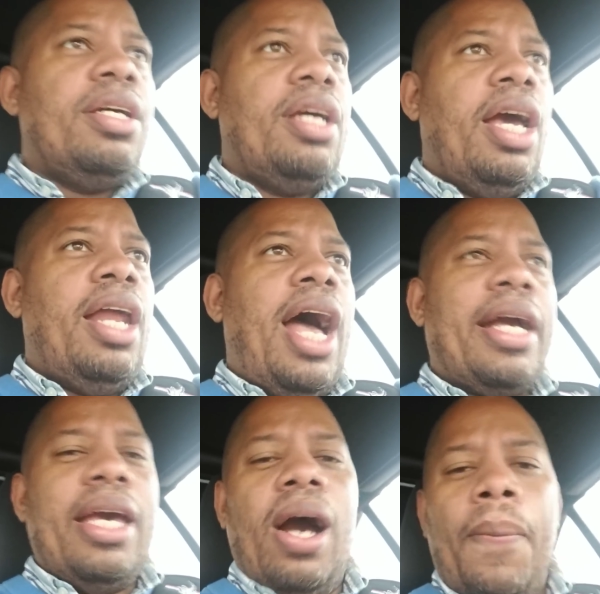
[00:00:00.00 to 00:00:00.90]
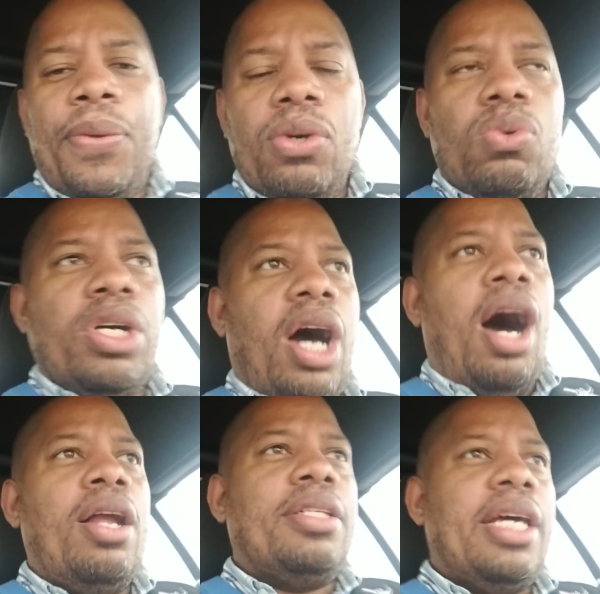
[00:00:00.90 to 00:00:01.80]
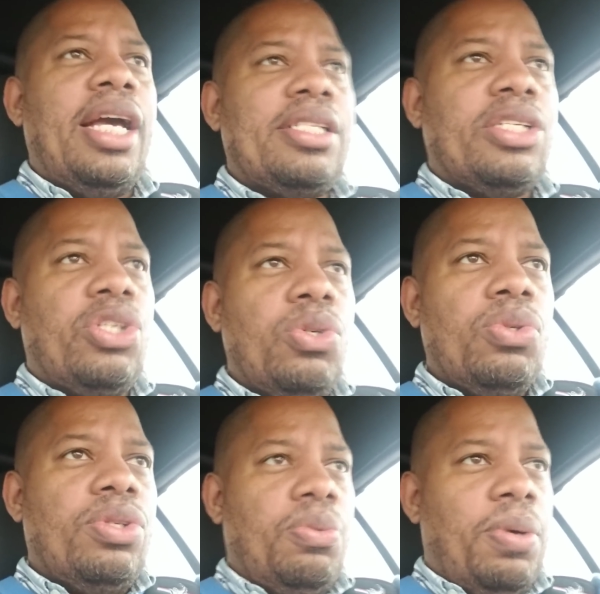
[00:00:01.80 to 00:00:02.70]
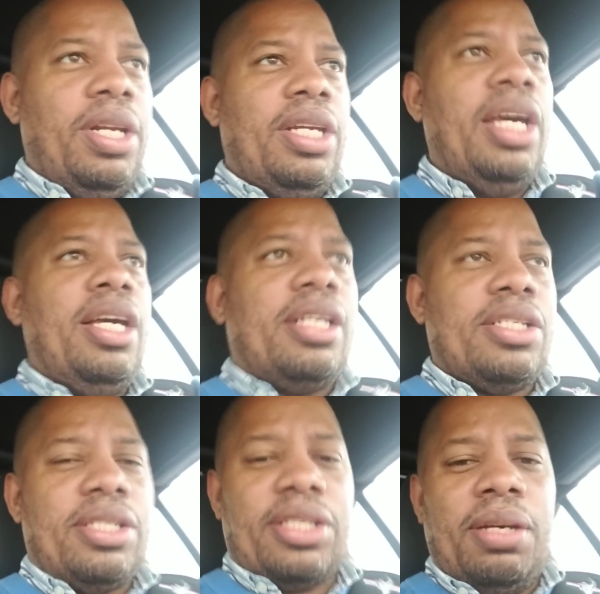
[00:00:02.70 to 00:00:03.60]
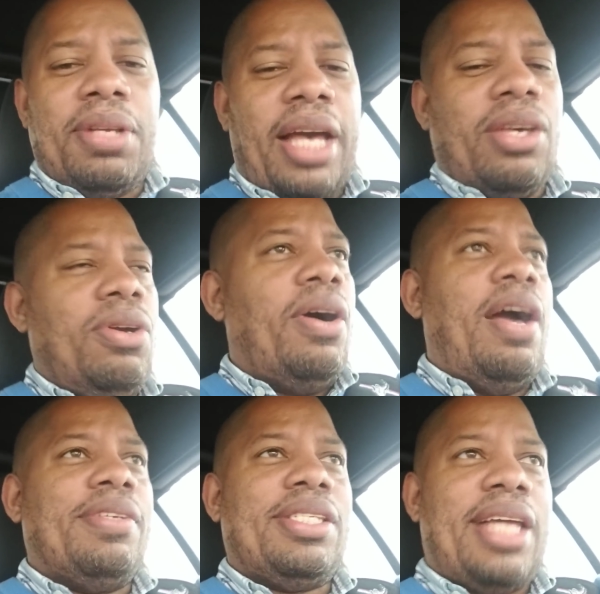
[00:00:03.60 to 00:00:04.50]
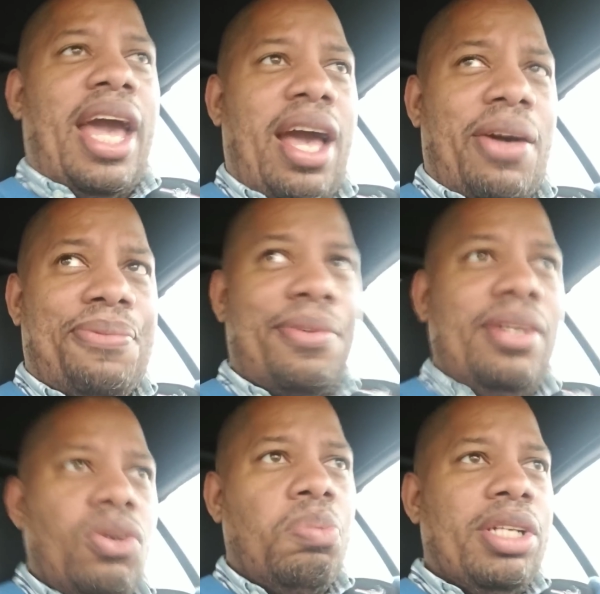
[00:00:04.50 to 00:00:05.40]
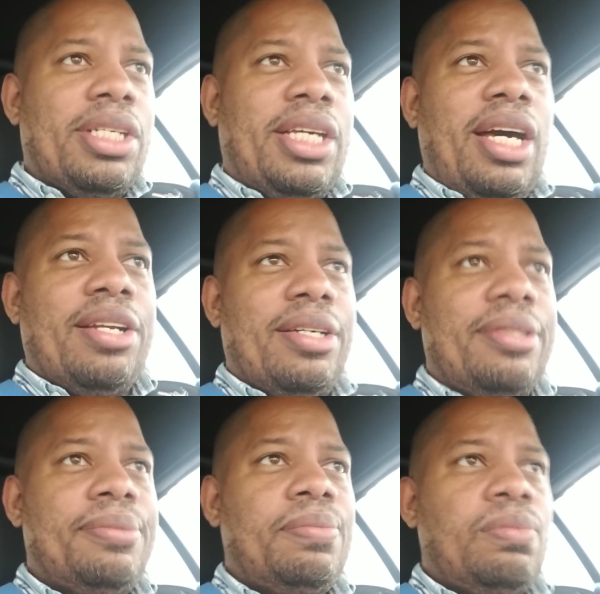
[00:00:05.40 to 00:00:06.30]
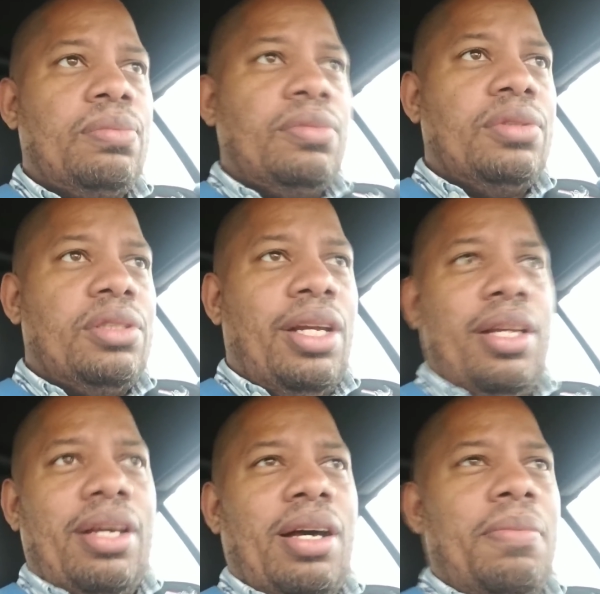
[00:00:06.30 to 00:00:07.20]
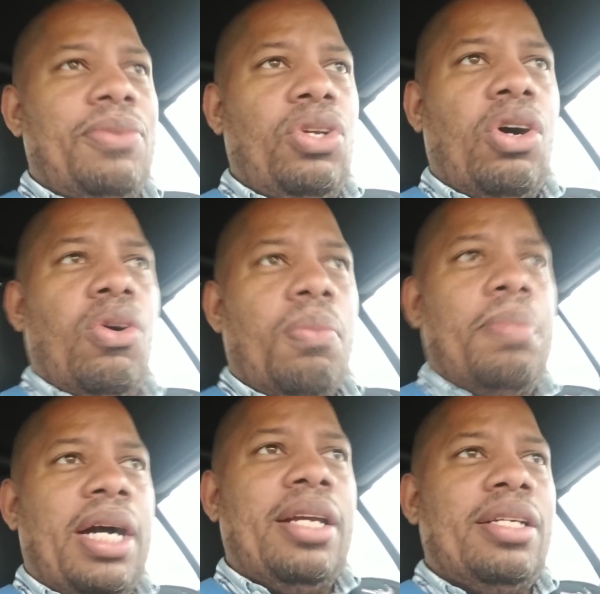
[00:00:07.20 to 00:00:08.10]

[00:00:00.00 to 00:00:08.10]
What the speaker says: And I can help you with all the things that you really need, because it seems like you don't have a staff put together. And but